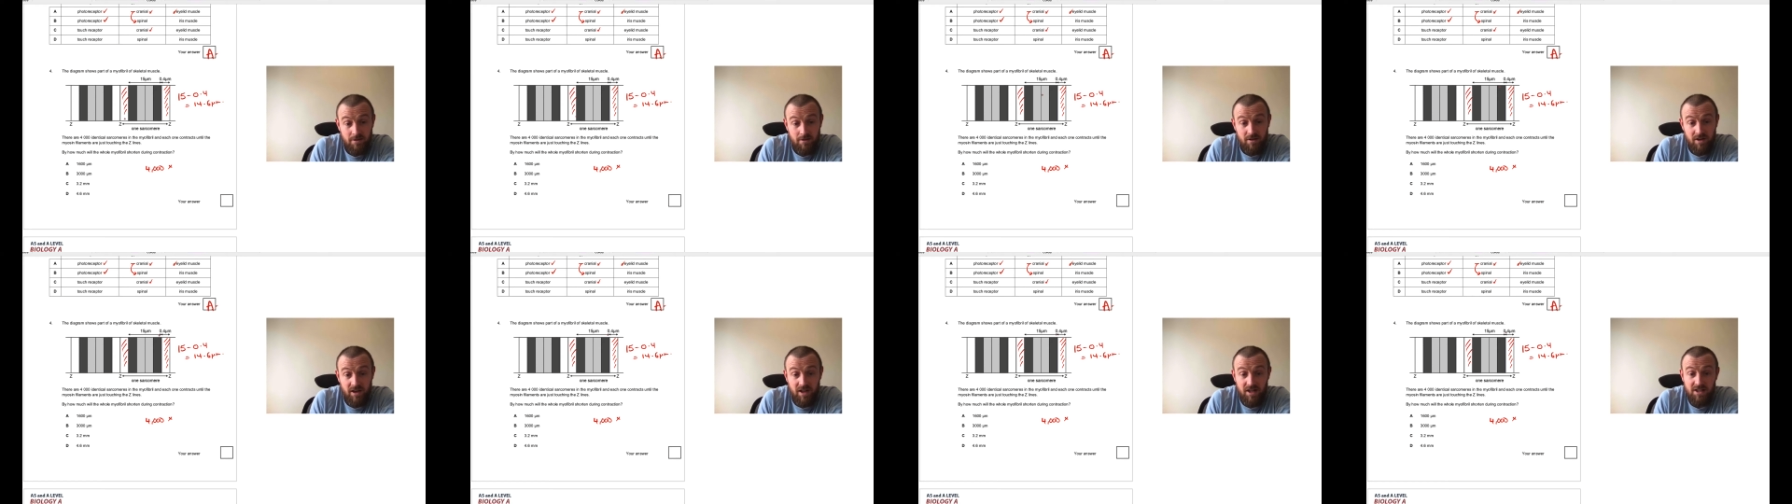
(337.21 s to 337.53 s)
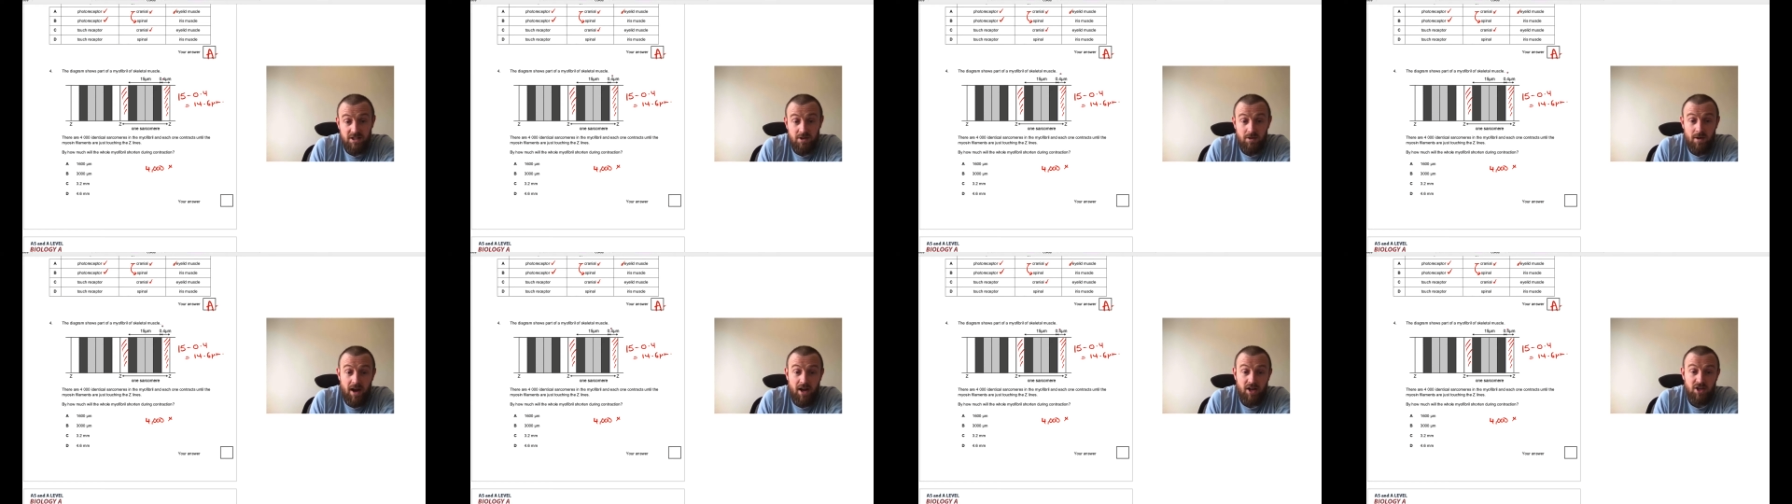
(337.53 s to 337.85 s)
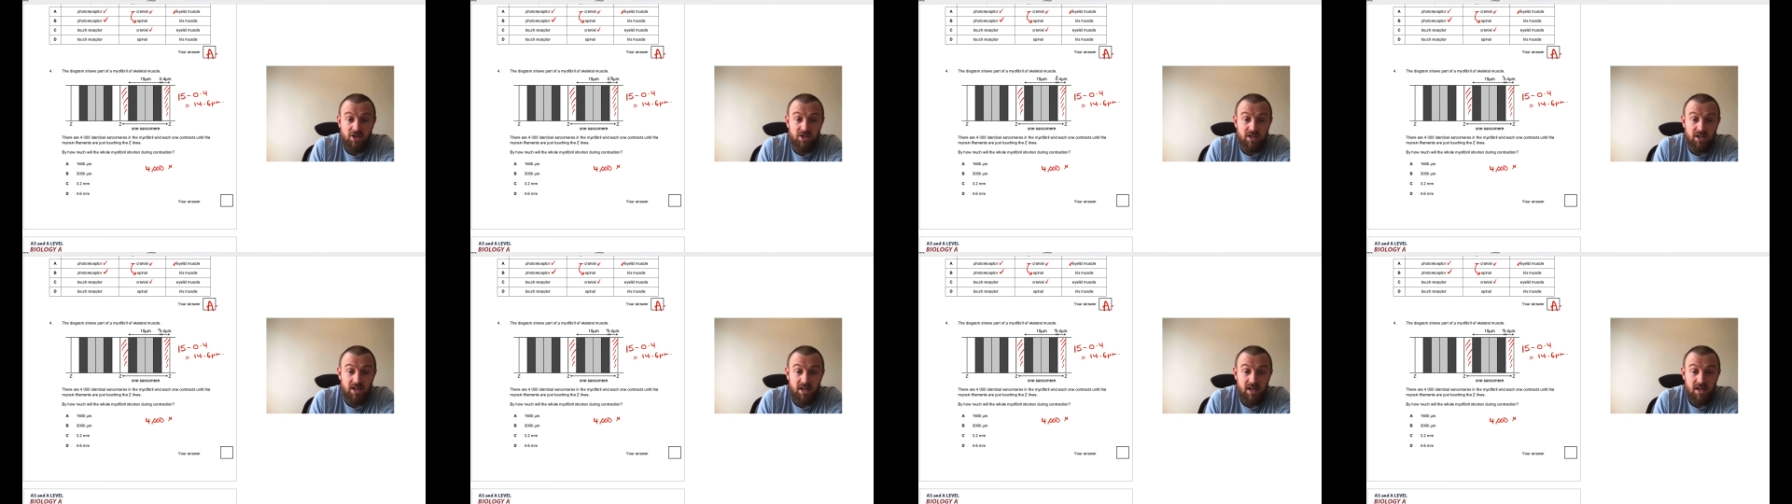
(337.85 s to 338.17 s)
Okay, so
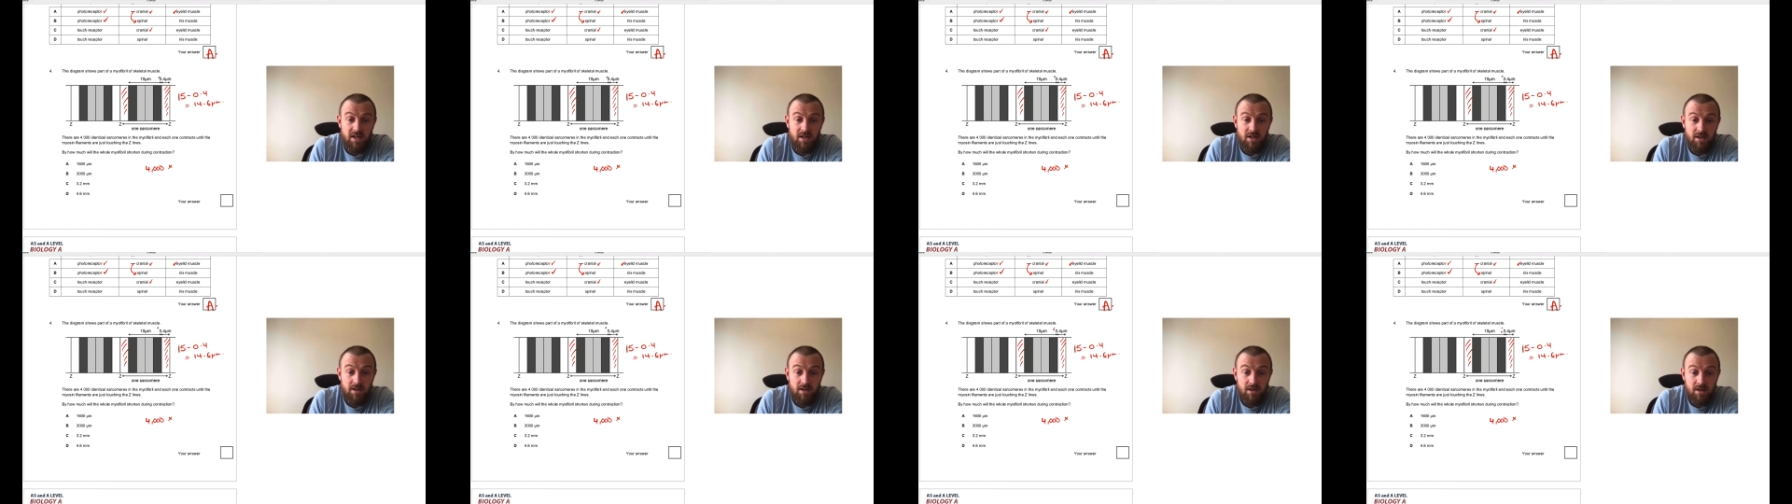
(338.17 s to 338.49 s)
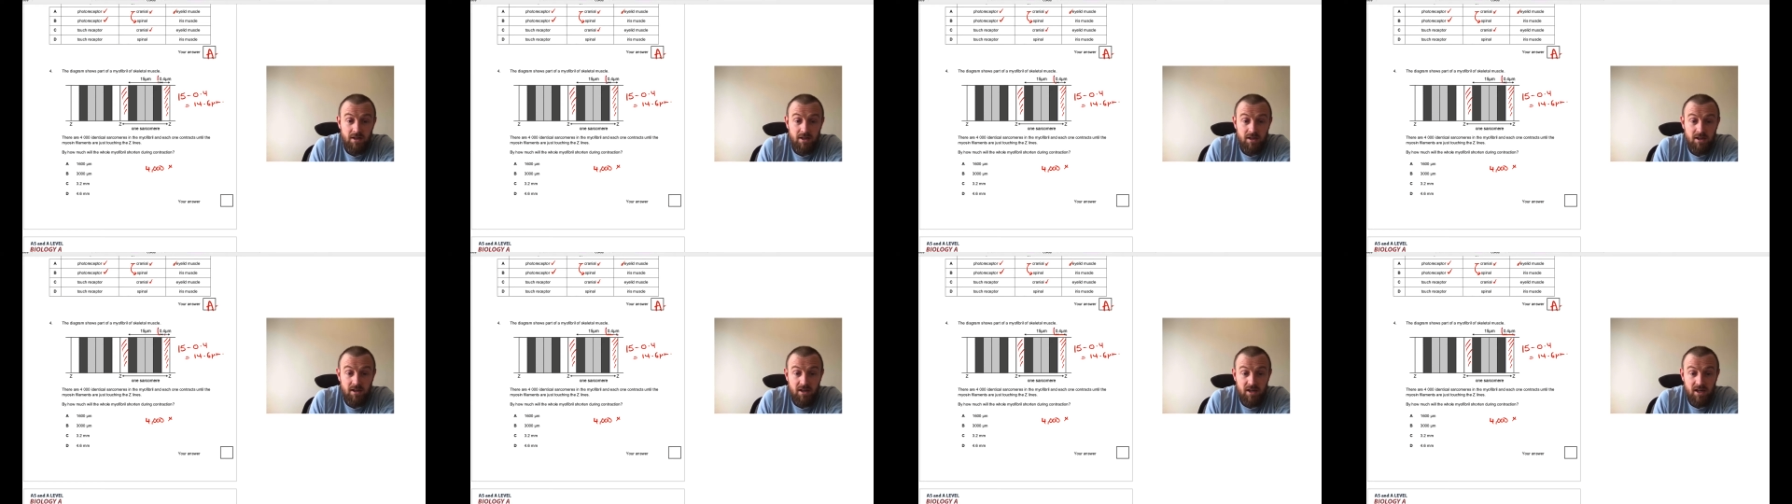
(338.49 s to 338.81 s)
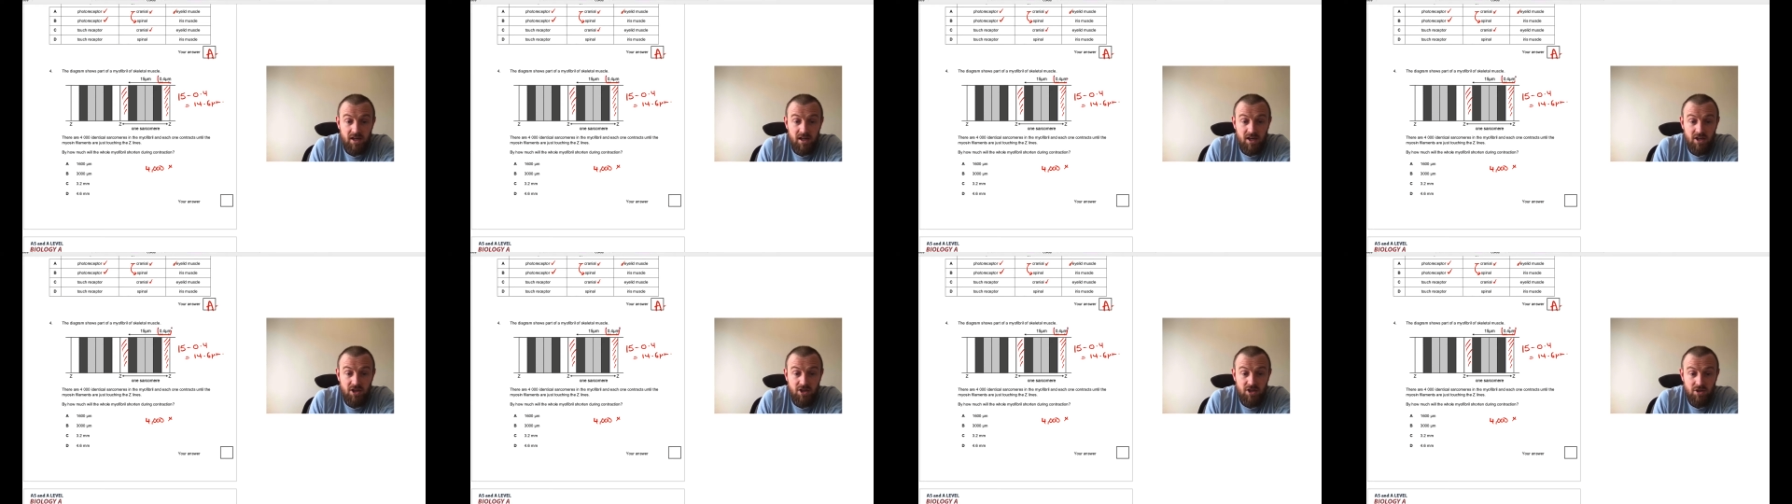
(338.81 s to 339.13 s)
actually,
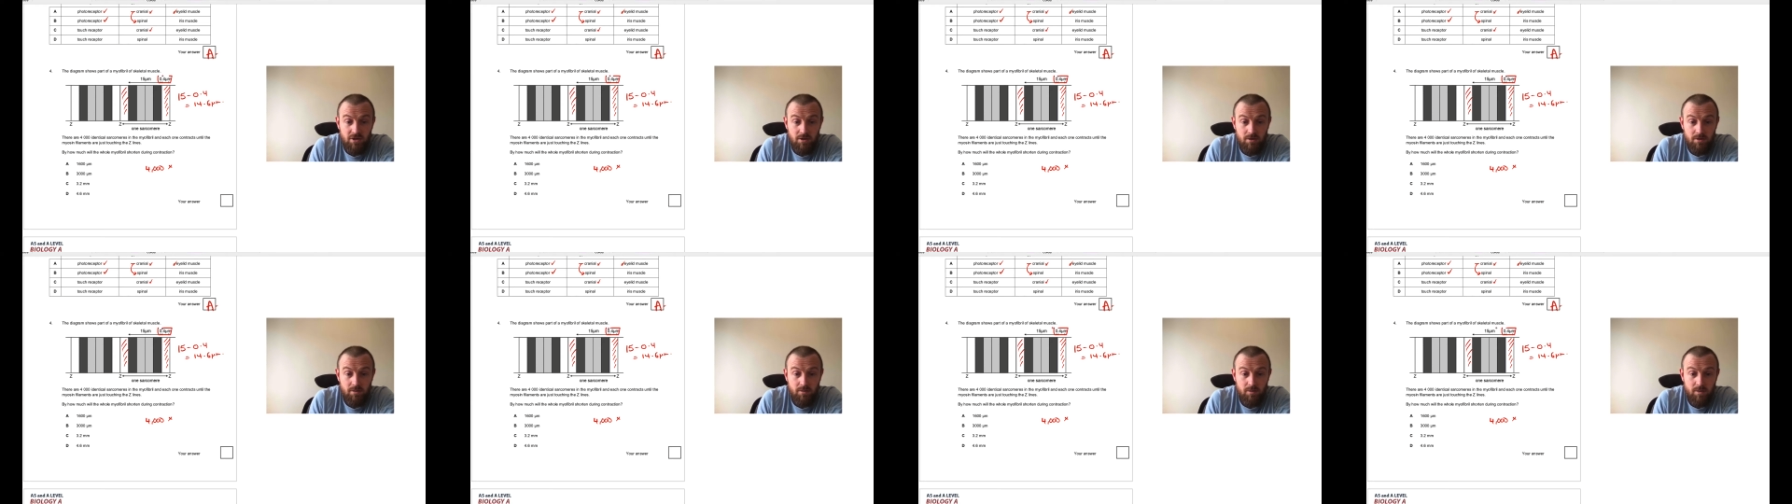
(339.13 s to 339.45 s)
each